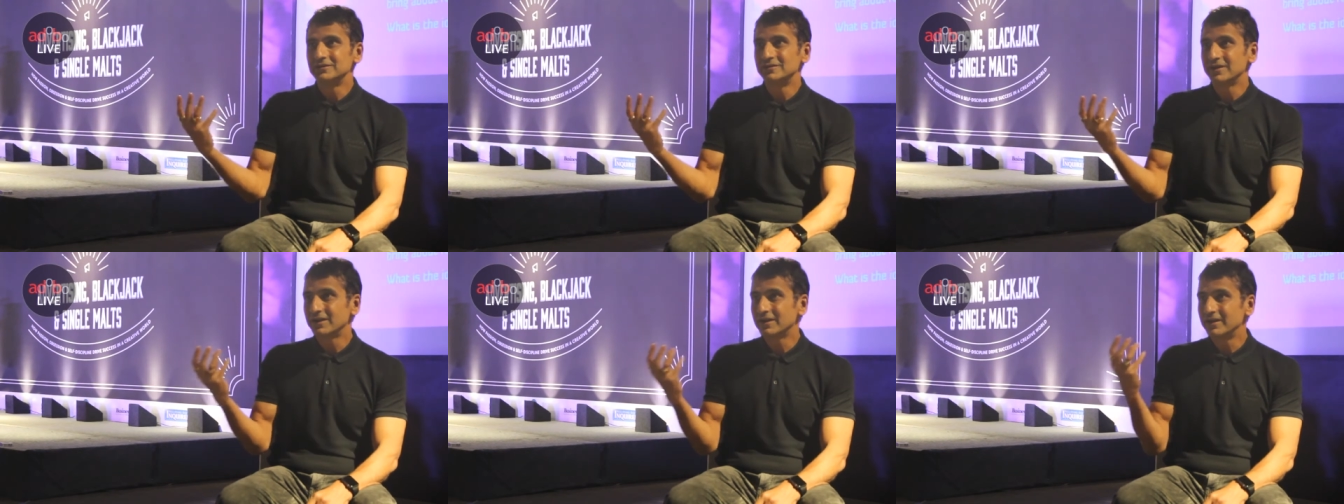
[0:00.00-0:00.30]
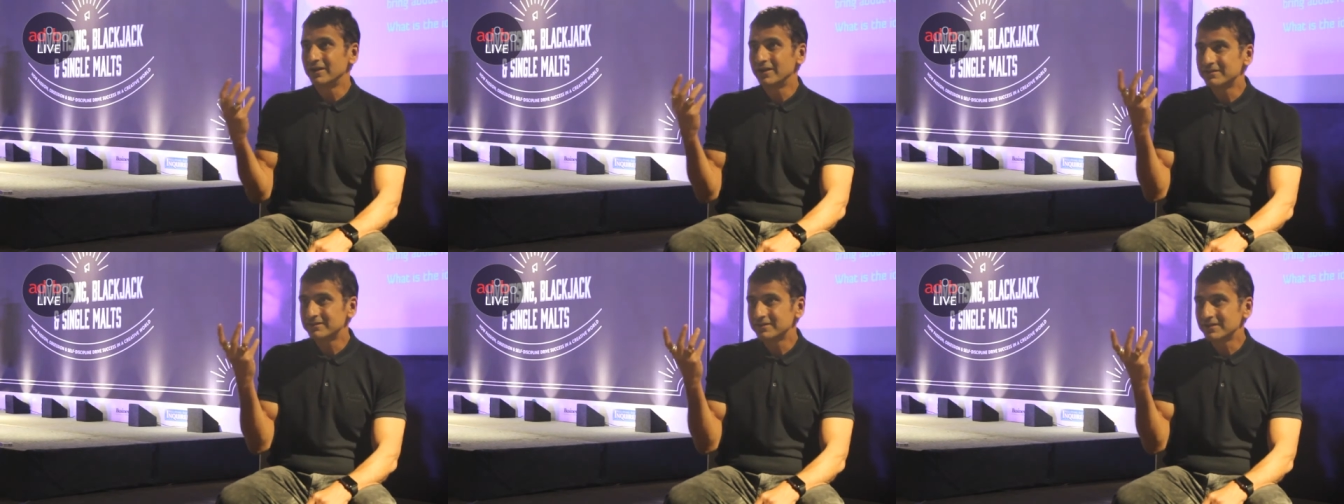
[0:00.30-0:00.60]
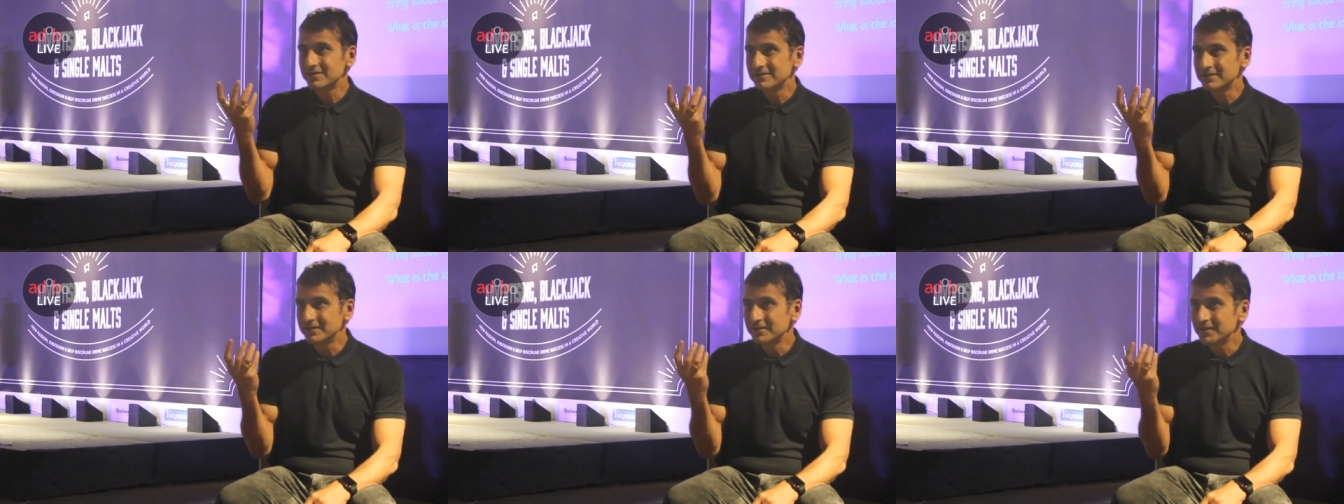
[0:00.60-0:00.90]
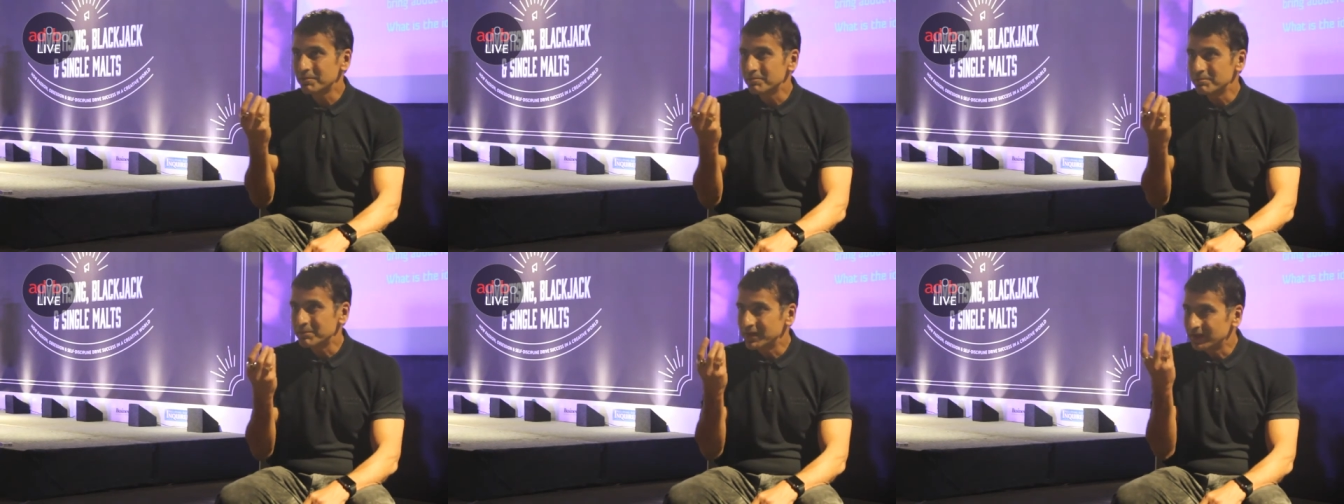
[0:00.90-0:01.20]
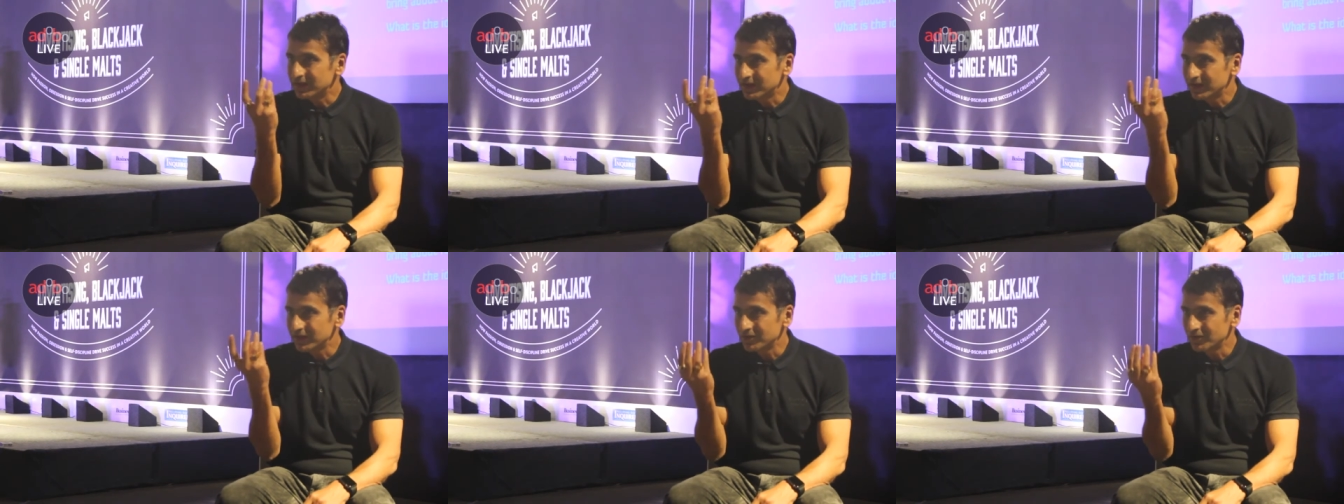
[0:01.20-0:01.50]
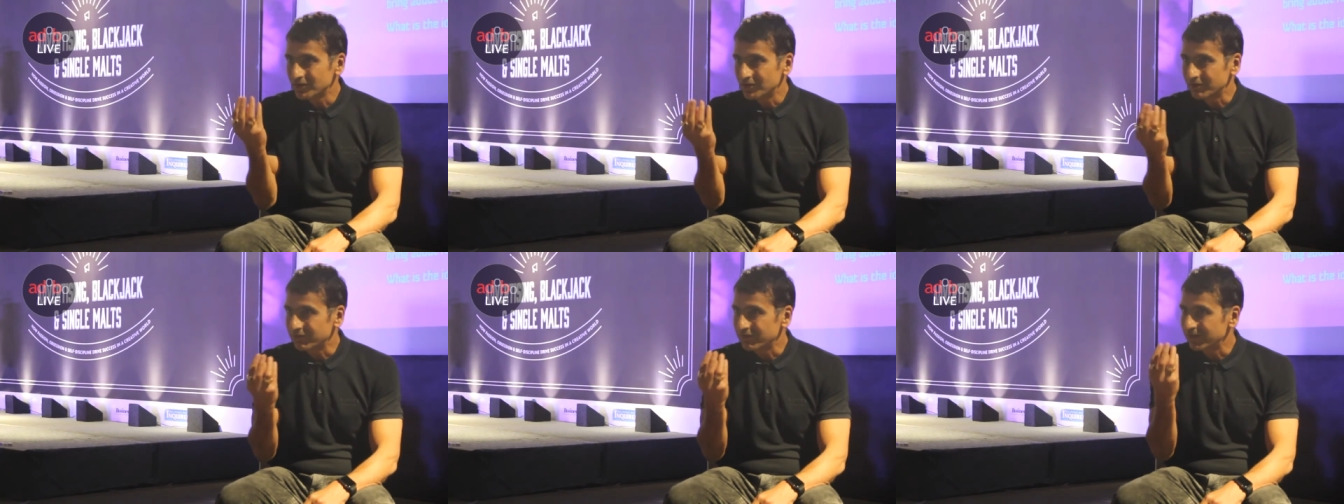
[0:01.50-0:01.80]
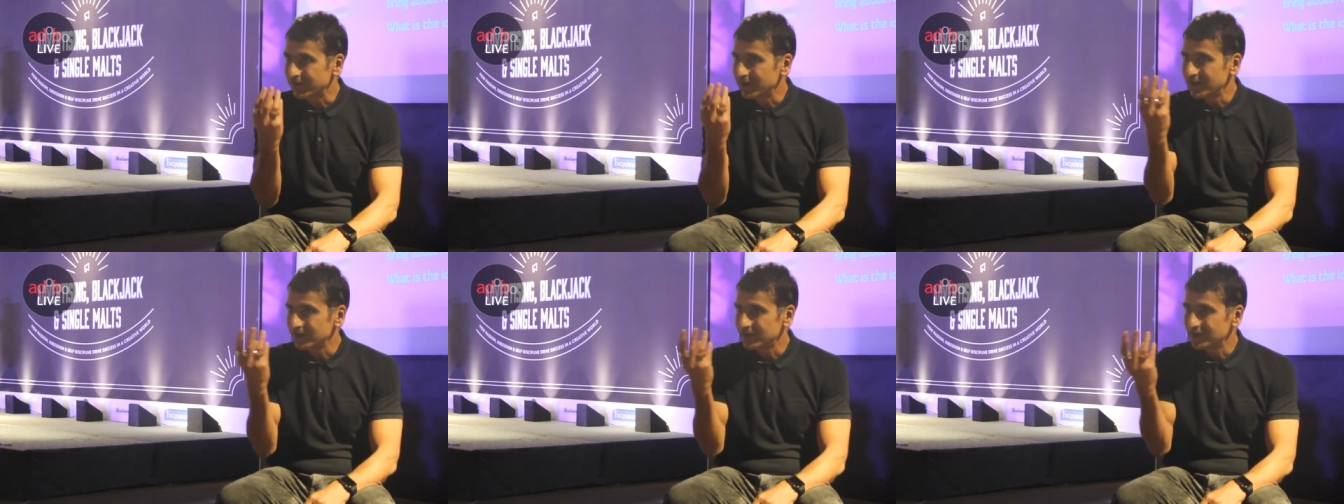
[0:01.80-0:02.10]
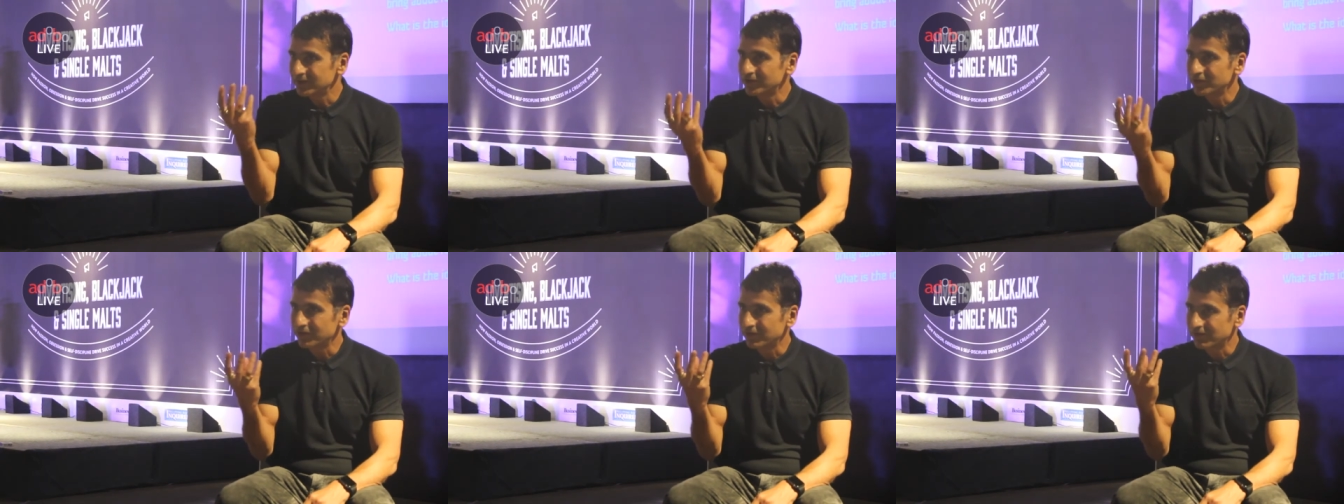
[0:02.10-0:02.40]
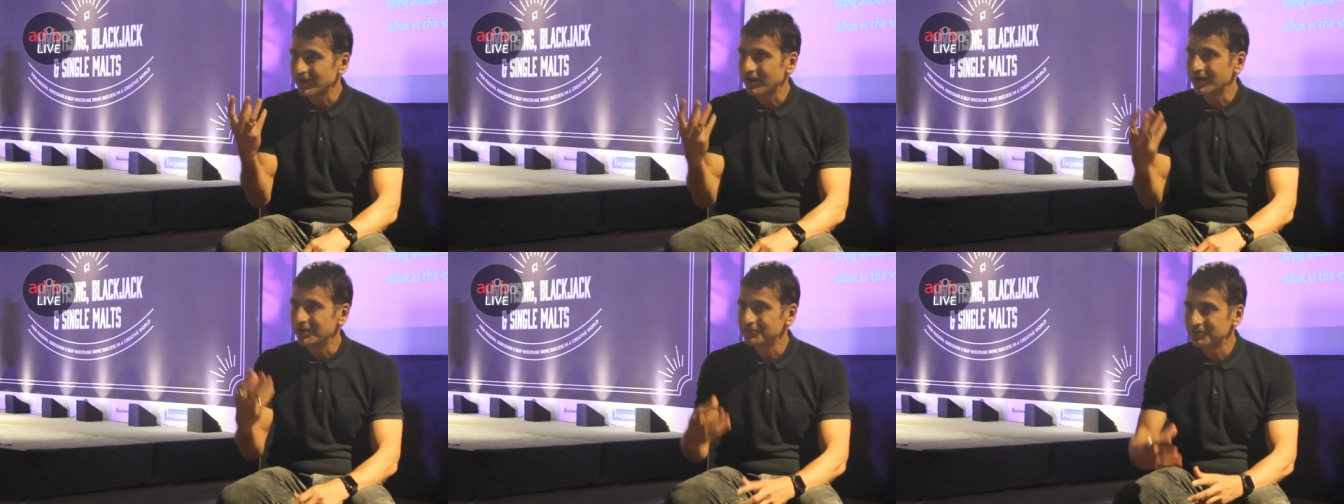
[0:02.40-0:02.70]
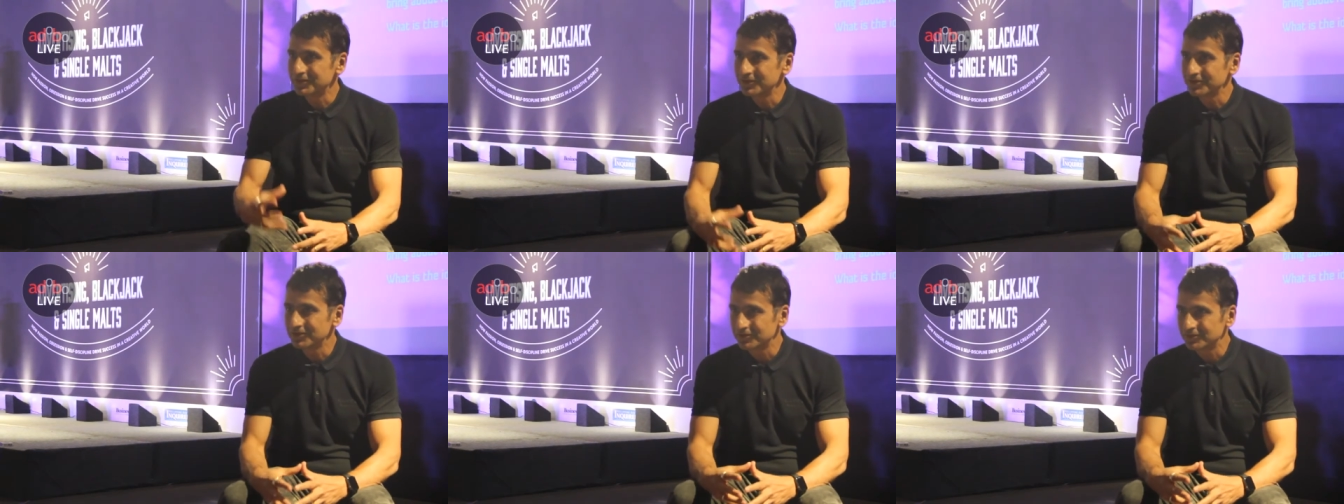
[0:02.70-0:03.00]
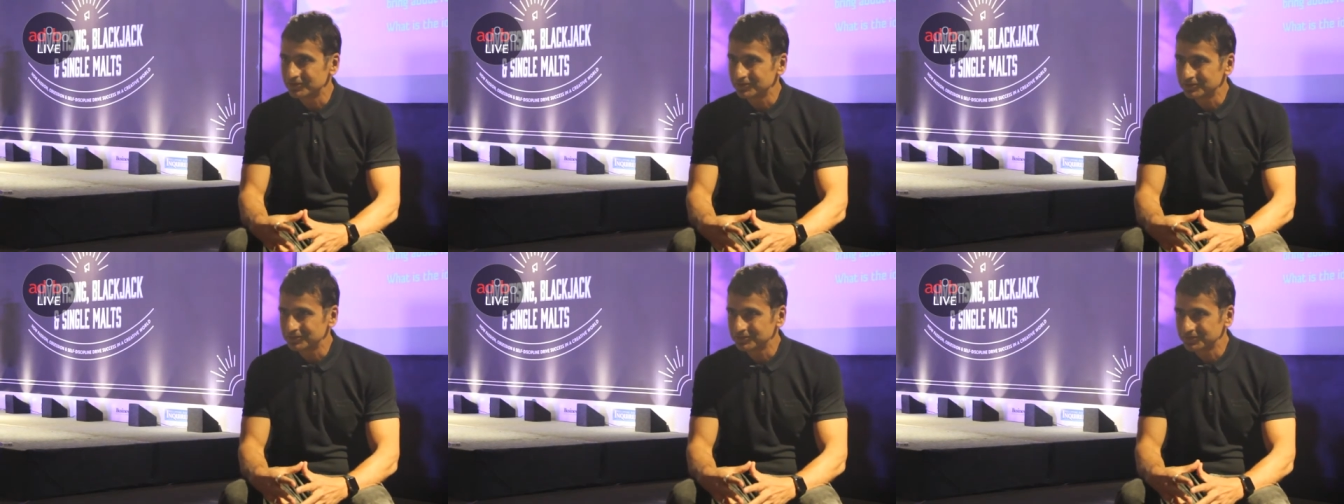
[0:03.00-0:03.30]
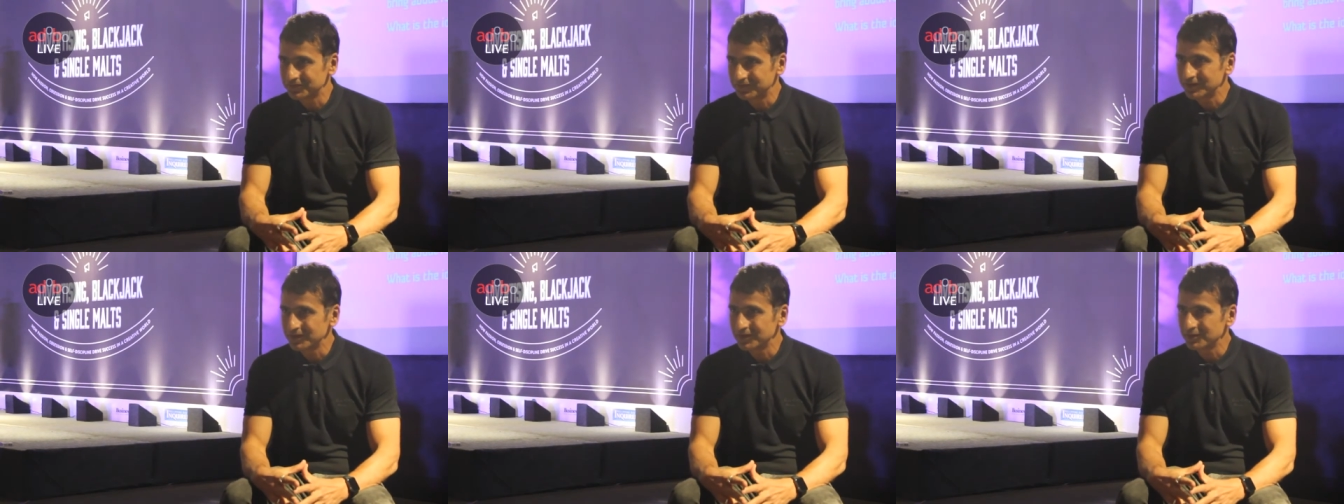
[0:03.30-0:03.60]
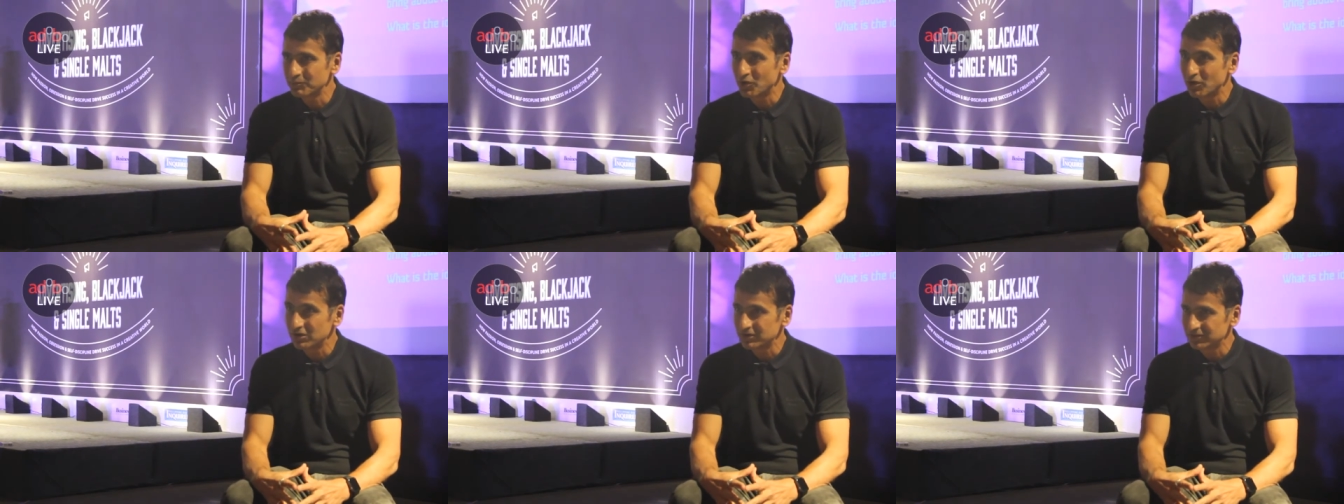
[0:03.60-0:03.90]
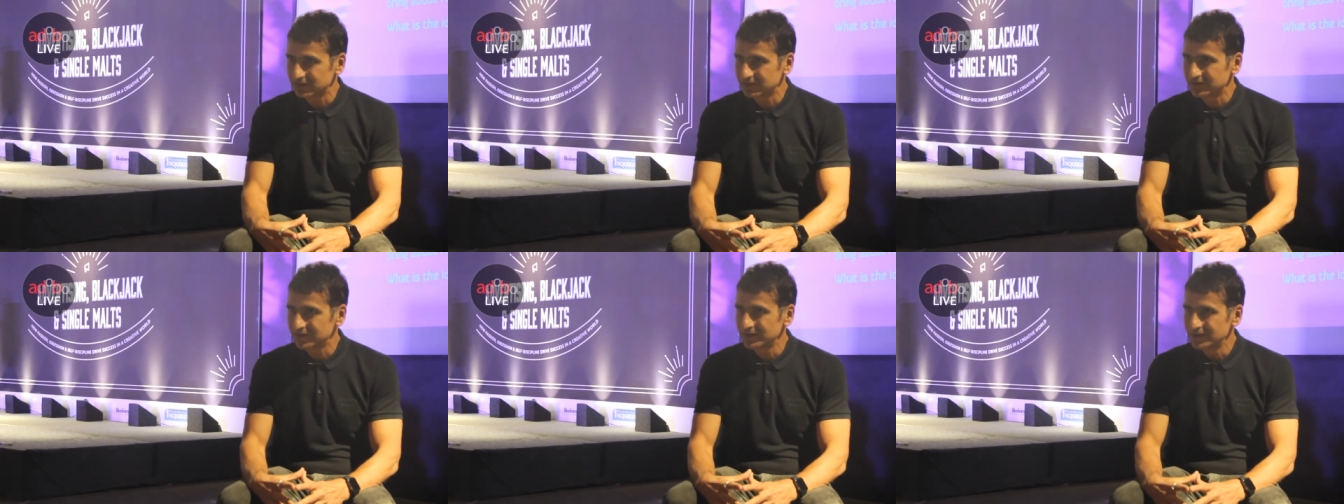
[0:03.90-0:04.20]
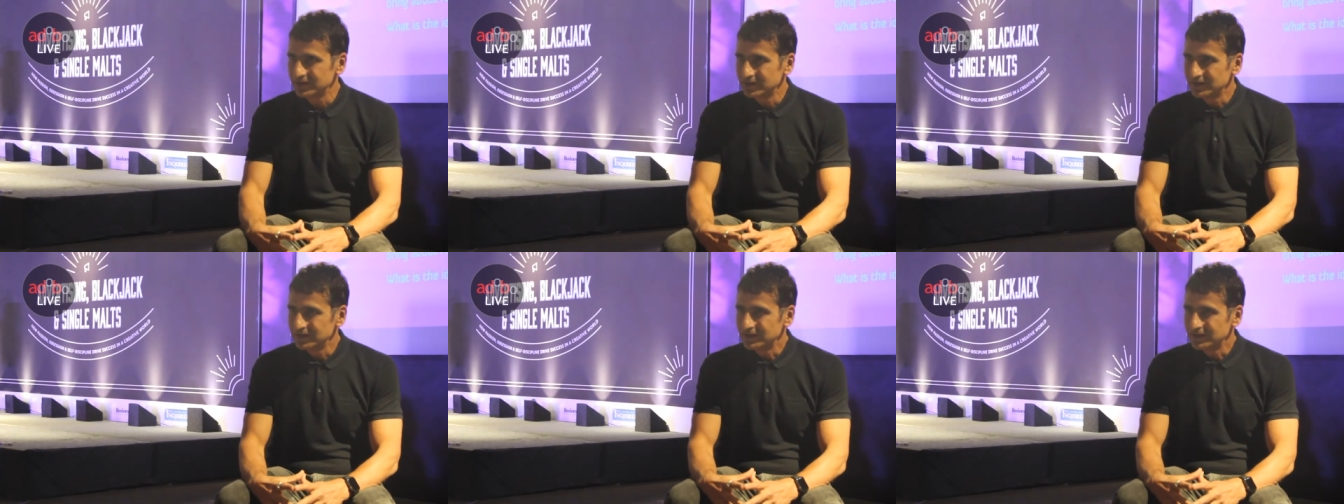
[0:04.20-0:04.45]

There are lessons in the making or creating or crafting of single malts